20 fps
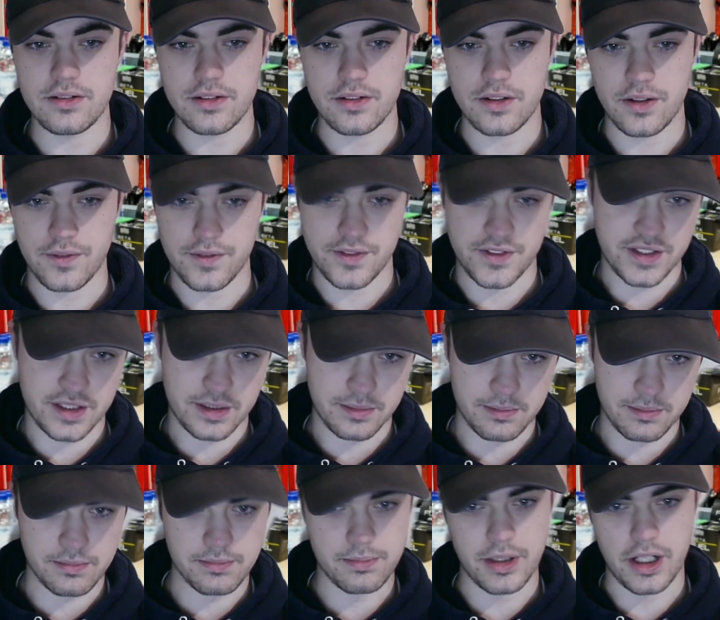Obviously,
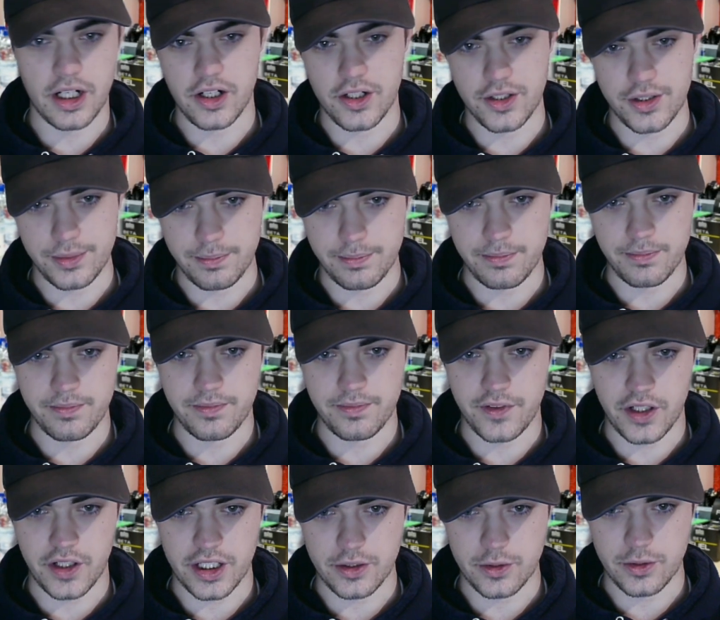part of the
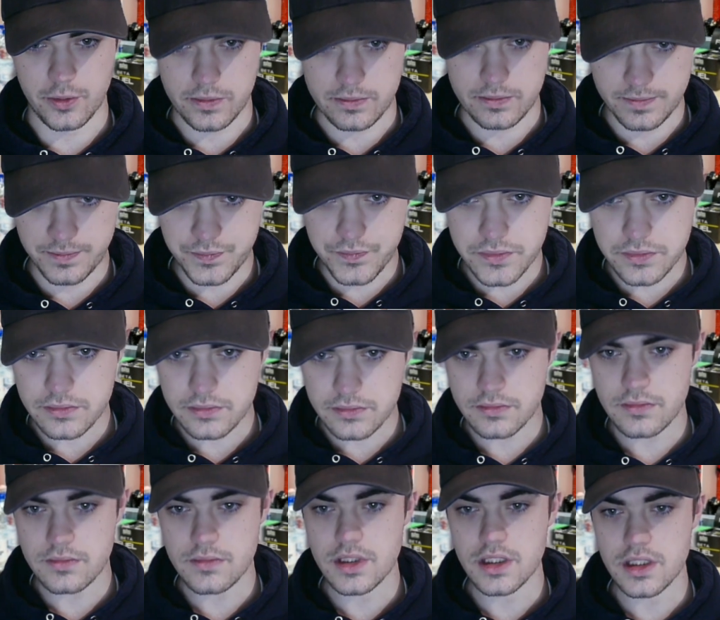final
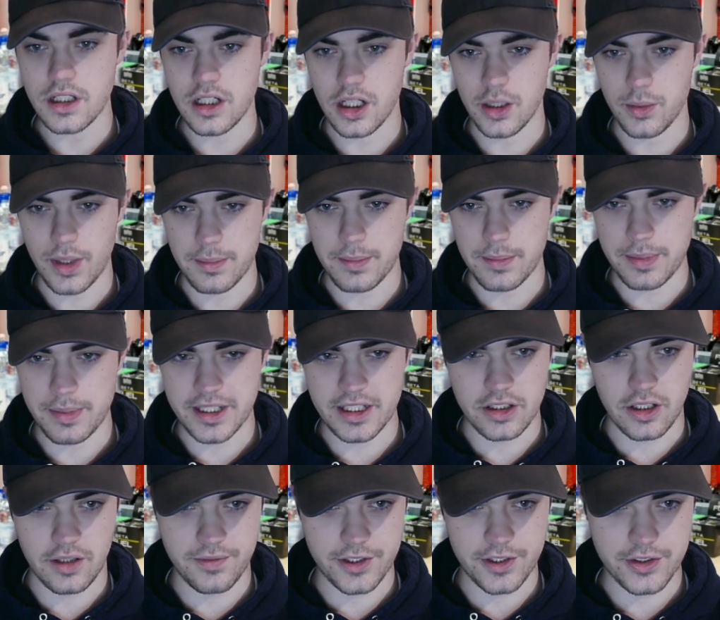when we beat
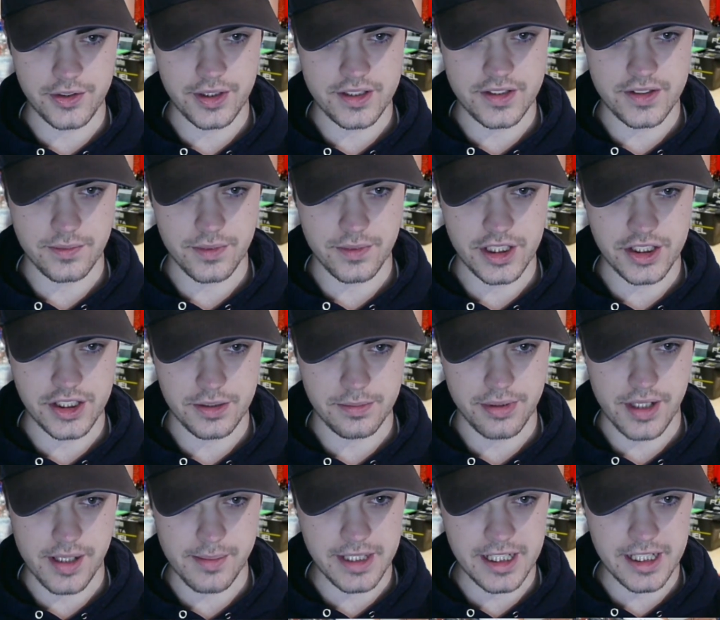Coventry to reach the
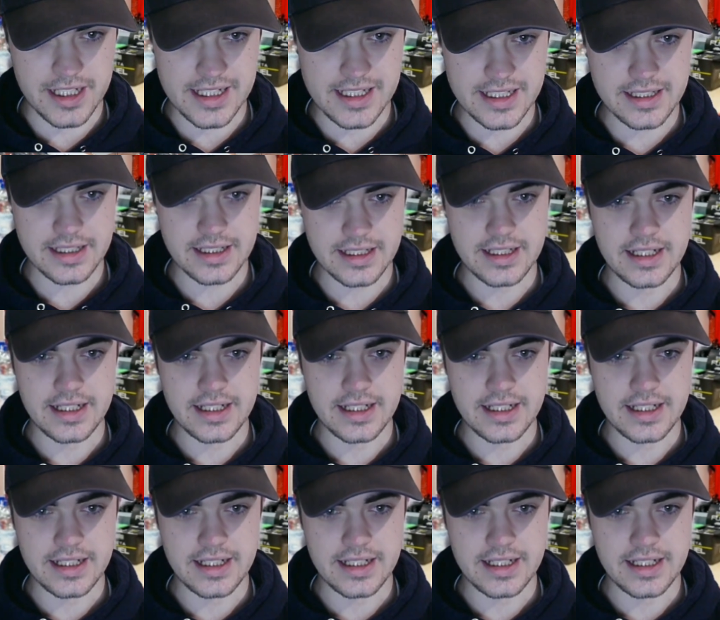Premier League.